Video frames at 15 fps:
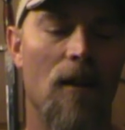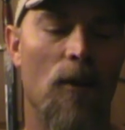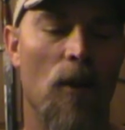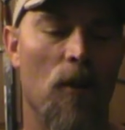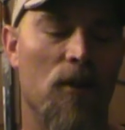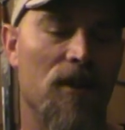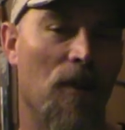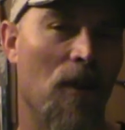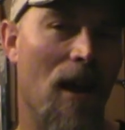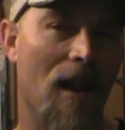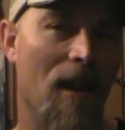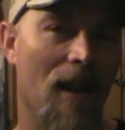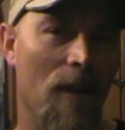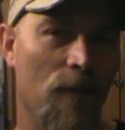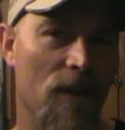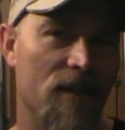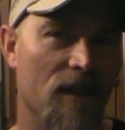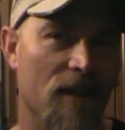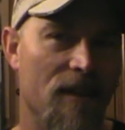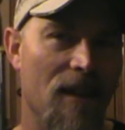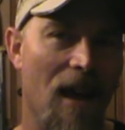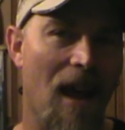there's a lot of
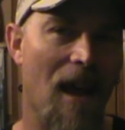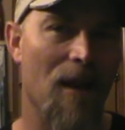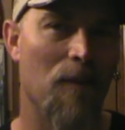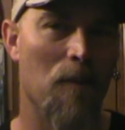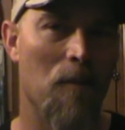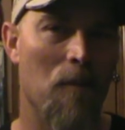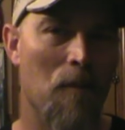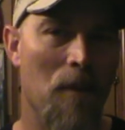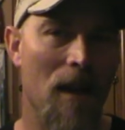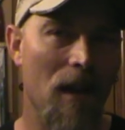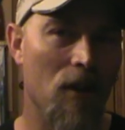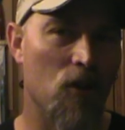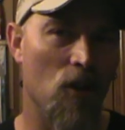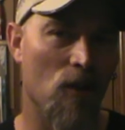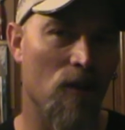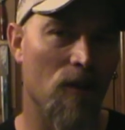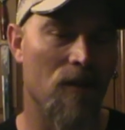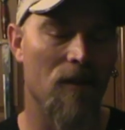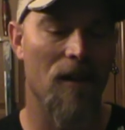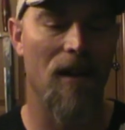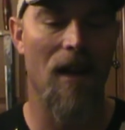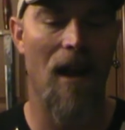emphasis on miniature
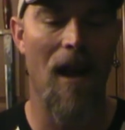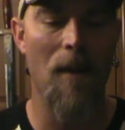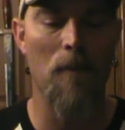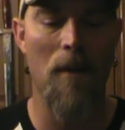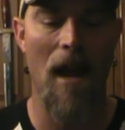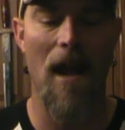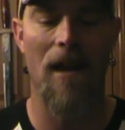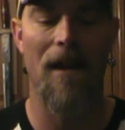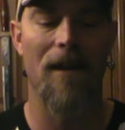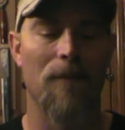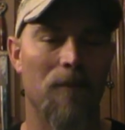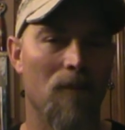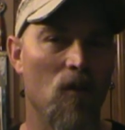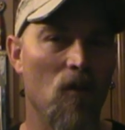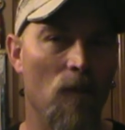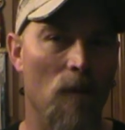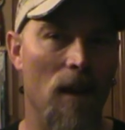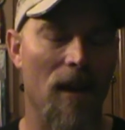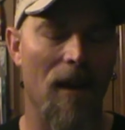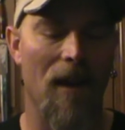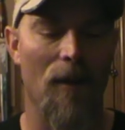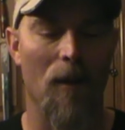combat and
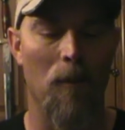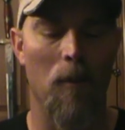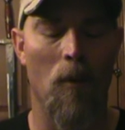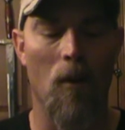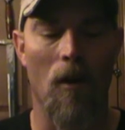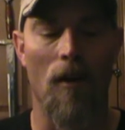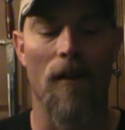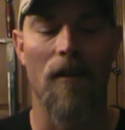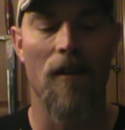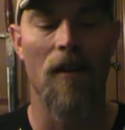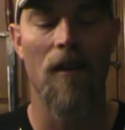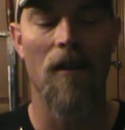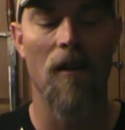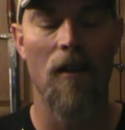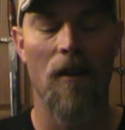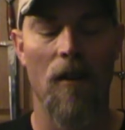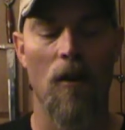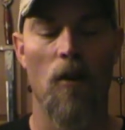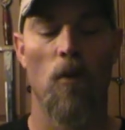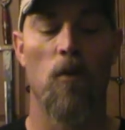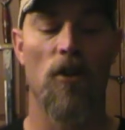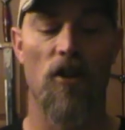movement on the board,
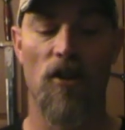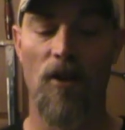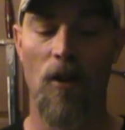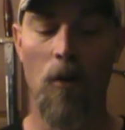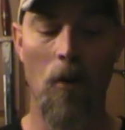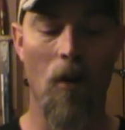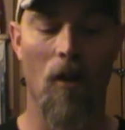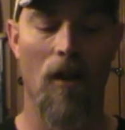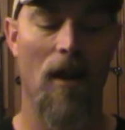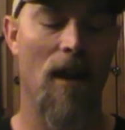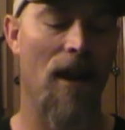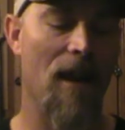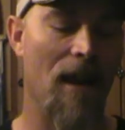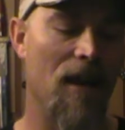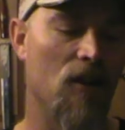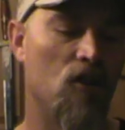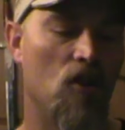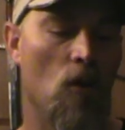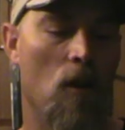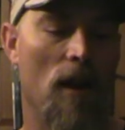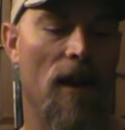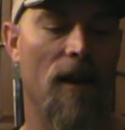which is cool, and I
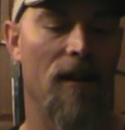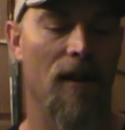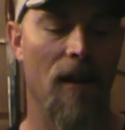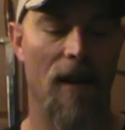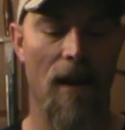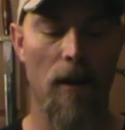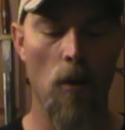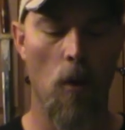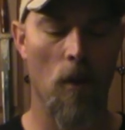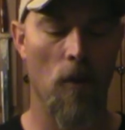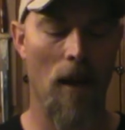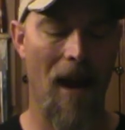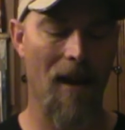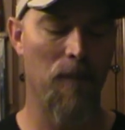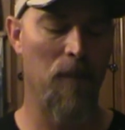enjoy it. And I know a lot of